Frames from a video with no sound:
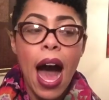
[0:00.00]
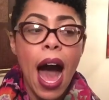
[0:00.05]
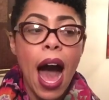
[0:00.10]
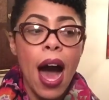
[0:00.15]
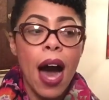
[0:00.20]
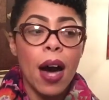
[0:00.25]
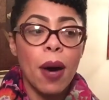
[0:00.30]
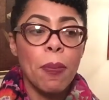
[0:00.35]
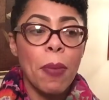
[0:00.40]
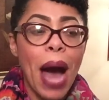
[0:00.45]

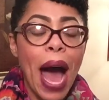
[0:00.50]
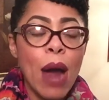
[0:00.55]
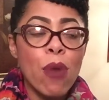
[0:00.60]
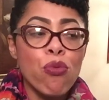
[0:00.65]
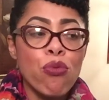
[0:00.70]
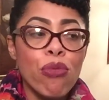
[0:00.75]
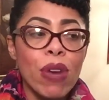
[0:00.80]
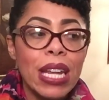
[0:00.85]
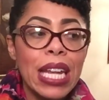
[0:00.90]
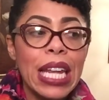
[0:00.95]
I
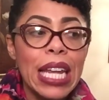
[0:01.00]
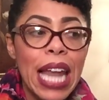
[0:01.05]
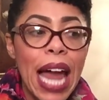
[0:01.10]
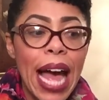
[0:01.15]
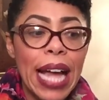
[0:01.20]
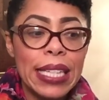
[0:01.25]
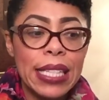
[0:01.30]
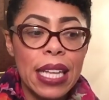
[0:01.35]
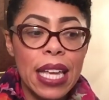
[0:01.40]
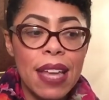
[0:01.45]
really
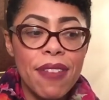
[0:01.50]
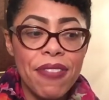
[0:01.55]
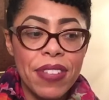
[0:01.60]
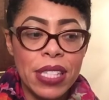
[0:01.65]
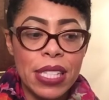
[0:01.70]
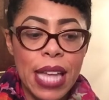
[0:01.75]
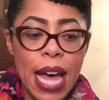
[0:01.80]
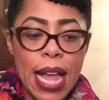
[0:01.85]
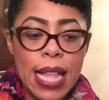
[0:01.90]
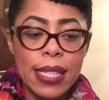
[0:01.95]
like to
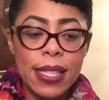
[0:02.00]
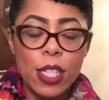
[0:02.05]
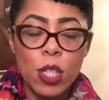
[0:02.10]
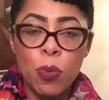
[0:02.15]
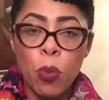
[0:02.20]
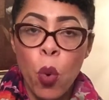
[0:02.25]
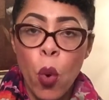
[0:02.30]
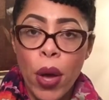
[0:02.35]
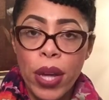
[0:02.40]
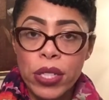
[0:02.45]
emphasize this
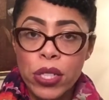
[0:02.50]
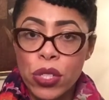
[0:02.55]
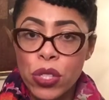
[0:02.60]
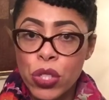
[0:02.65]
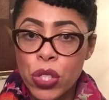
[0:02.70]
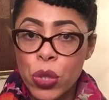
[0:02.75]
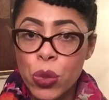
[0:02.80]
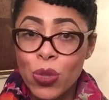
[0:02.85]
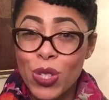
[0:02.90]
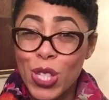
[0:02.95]
point to
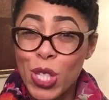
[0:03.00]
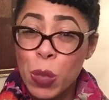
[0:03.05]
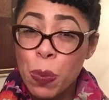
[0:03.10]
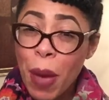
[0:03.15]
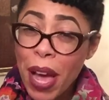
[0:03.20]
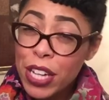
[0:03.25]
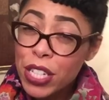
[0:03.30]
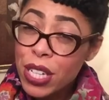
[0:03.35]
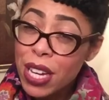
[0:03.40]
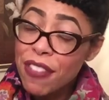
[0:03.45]
students,
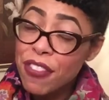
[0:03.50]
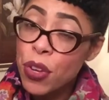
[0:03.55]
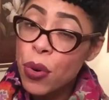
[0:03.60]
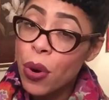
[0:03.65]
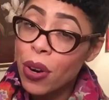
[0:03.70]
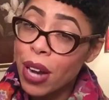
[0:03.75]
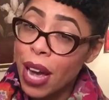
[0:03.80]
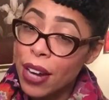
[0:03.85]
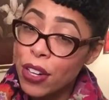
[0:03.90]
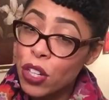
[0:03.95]
especially if you
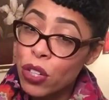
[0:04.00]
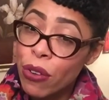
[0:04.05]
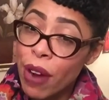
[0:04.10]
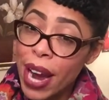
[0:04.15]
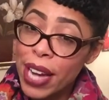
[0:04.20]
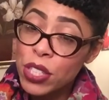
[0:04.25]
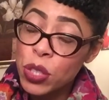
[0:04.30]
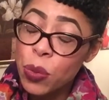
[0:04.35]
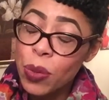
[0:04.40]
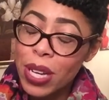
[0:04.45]
are an
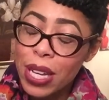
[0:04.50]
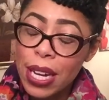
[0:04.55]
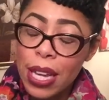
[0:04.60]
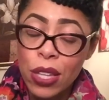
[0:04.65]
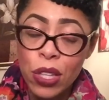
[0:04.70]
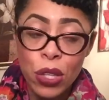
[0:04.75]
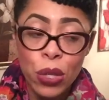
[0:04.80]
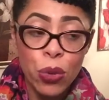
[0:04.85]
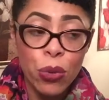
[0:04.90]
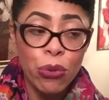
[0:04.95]
undergraduate
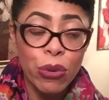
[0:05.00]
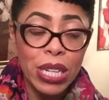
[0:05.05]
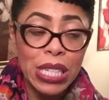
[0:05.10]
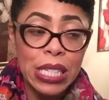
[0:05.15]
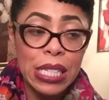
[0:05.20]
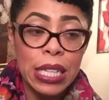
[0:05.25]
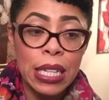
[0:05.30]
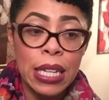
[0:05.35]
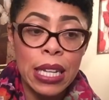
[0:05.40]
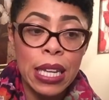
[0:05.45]
and you
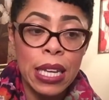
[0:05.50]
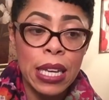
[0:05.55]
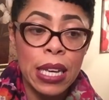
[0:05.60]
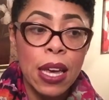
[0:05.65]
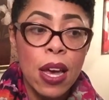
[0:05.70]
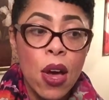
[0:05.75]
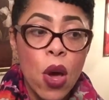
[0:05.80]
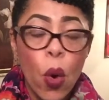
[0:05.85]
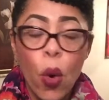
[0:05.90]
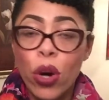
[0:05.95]

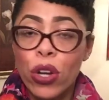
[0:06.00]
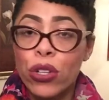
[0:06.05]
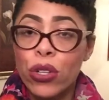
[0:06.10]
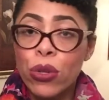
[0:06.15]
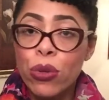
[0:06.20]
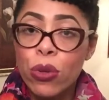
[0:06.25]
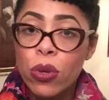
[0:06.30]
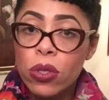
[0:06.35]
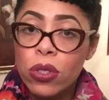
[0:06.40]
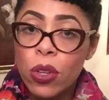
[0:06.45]
recently, or
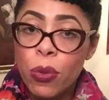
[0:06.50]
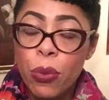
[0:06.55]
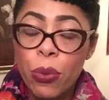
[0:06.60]
the